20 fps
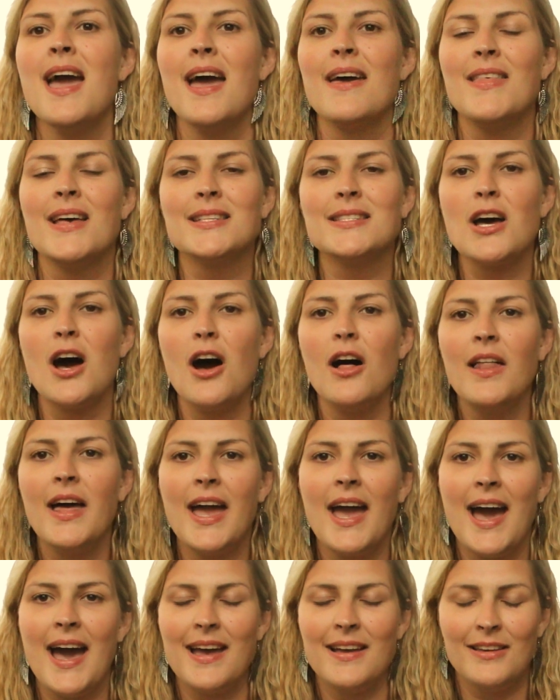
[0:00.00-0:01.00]
And that's all
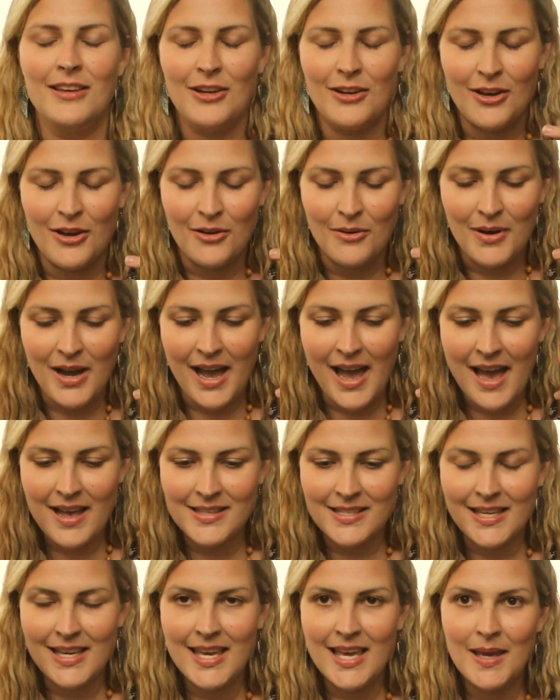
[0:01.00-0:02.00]
I had, you know, I
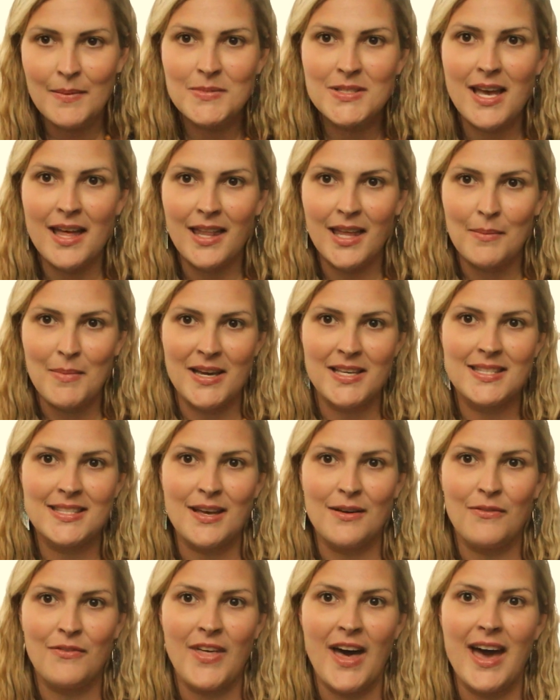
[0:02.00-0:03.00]
had to keep telling
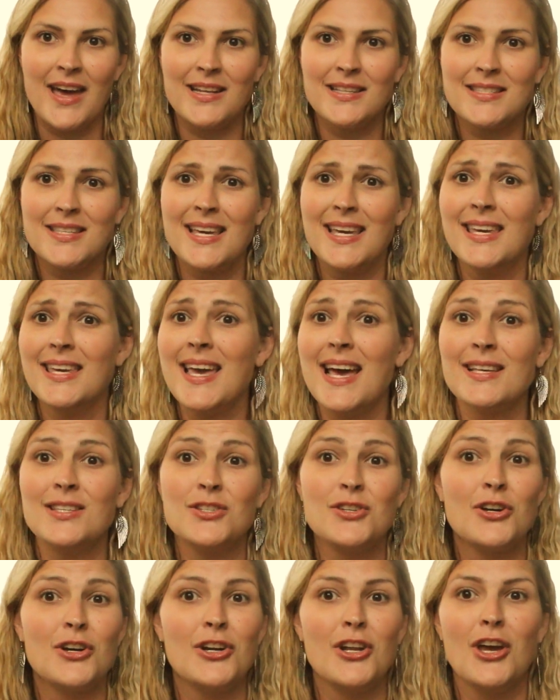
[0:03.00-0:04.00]
myself that. It's like,
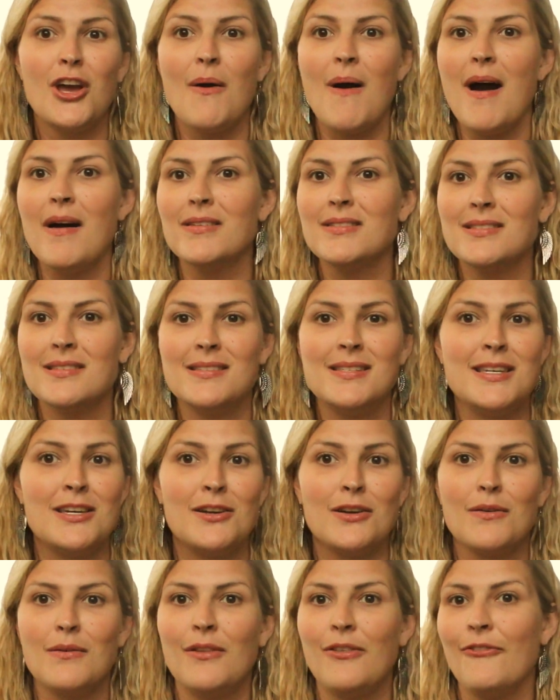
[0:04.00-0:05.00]
yes, you're going to go out to
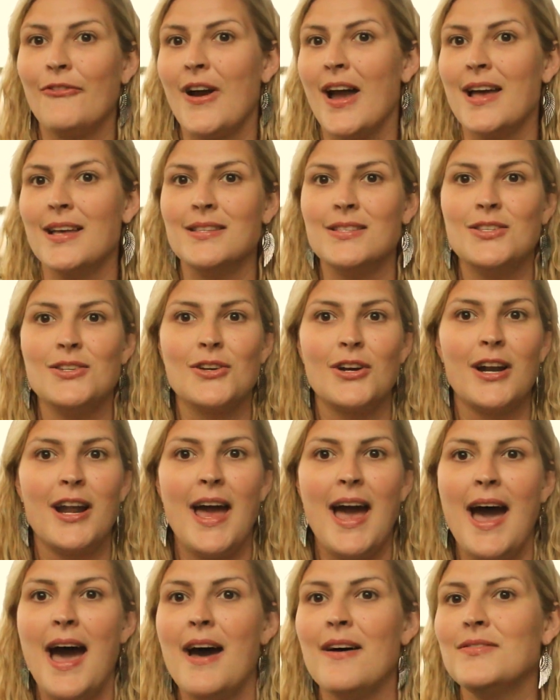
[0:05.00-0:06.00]
dinner with friends. You're going
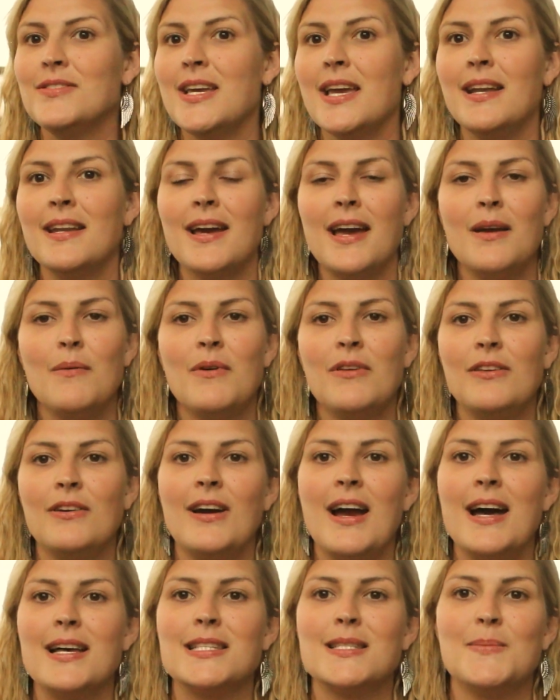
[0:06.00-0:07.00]
to have date night with
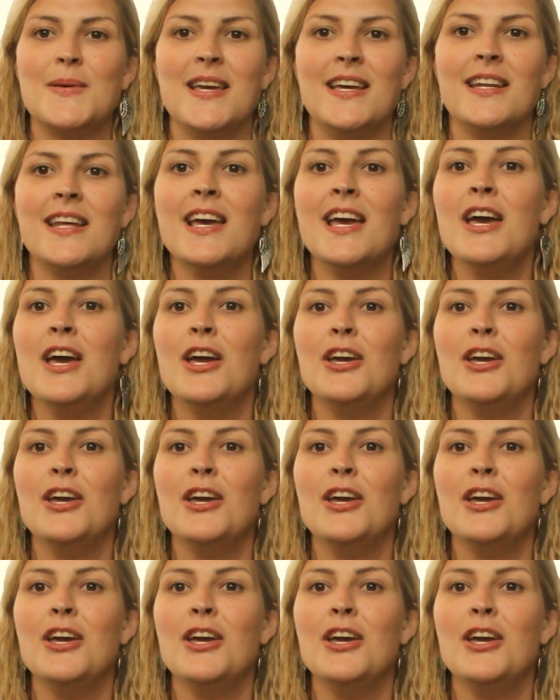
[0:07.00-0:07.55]
your husband.